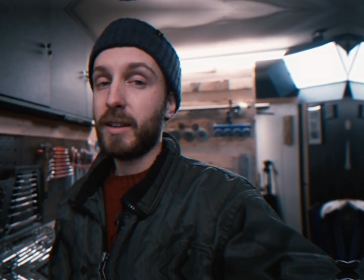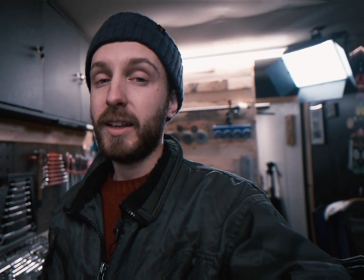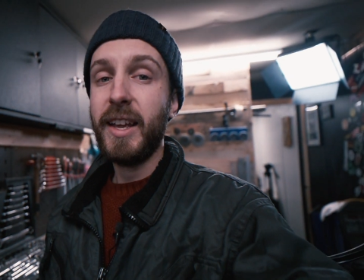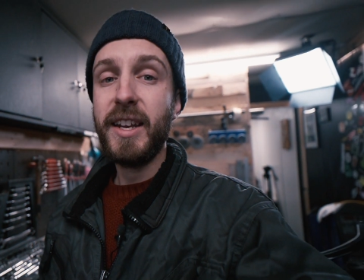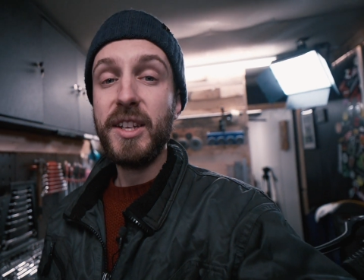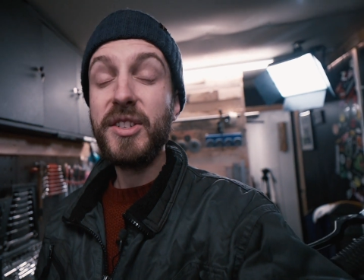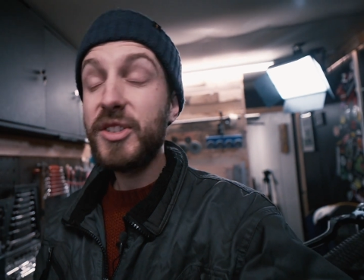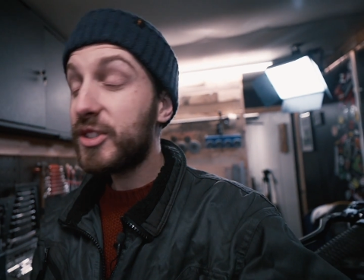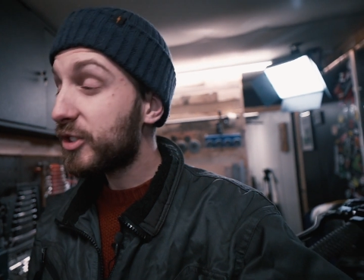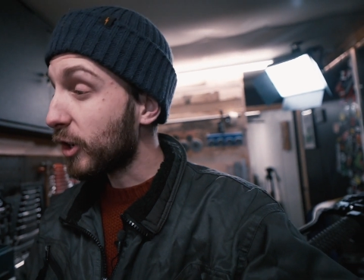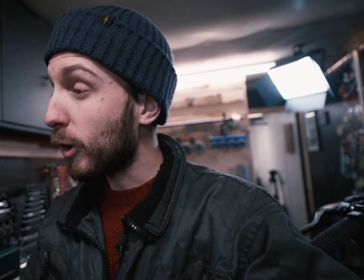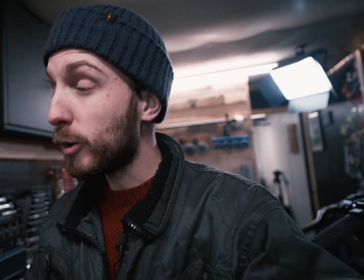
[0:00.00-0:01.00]
It is
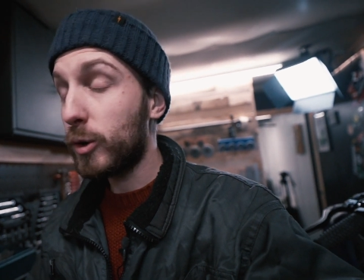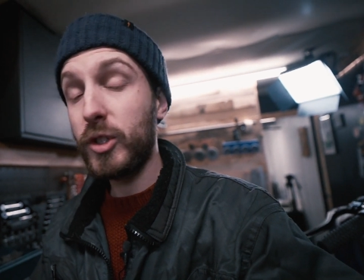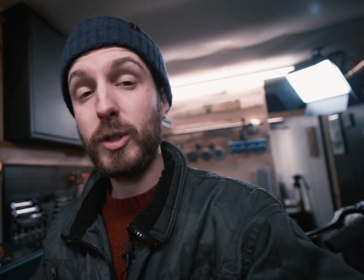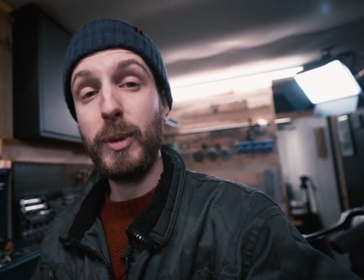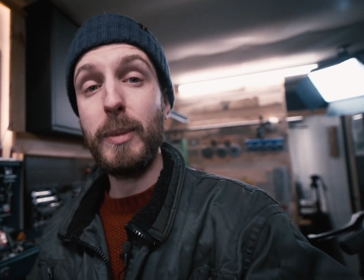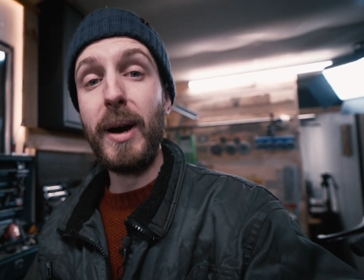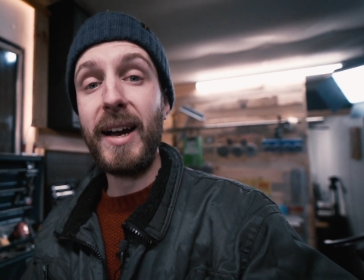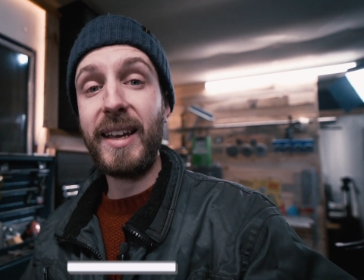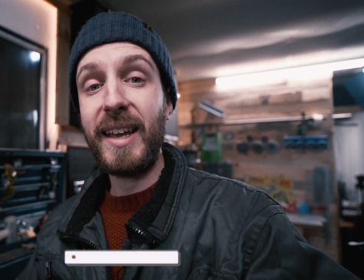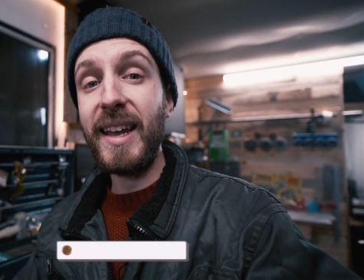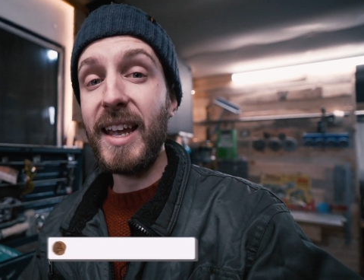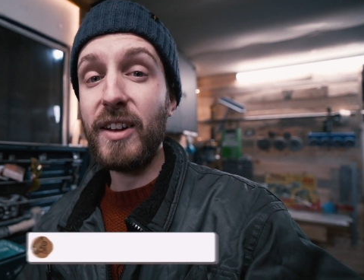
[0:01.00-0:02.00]
so good to be back
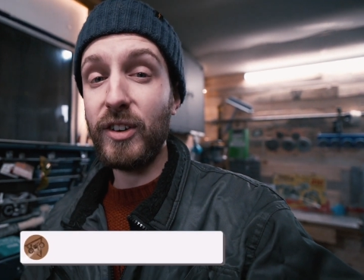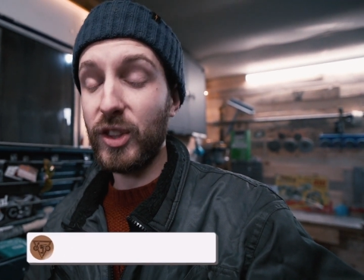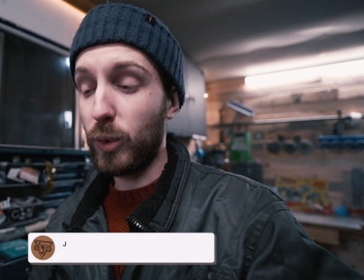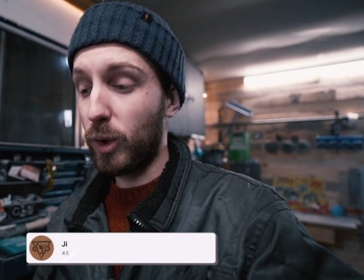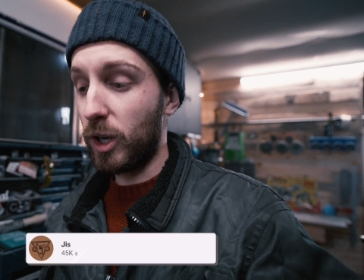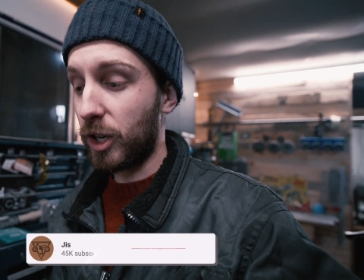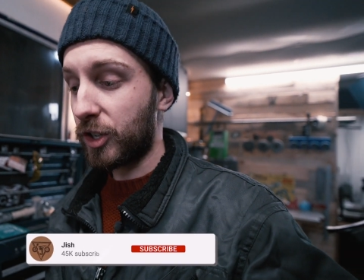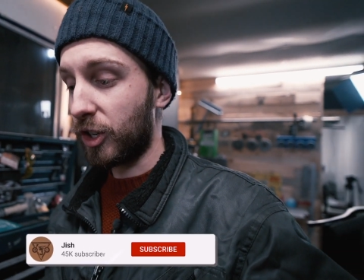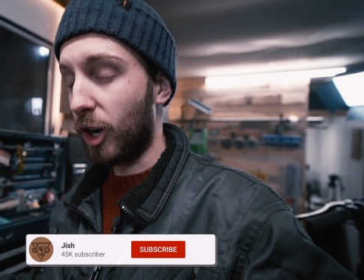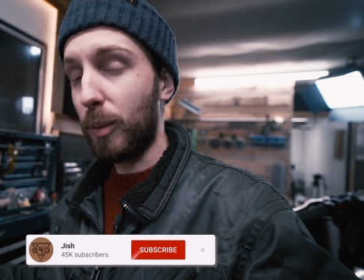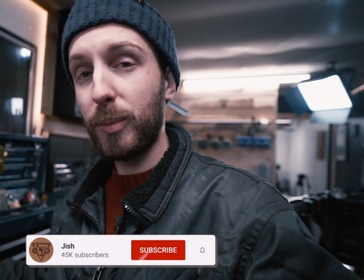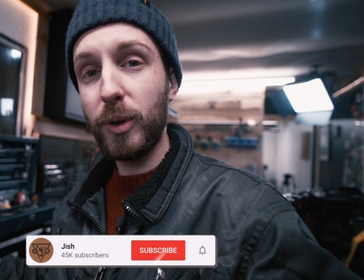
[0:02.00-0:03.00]
here in the workshop.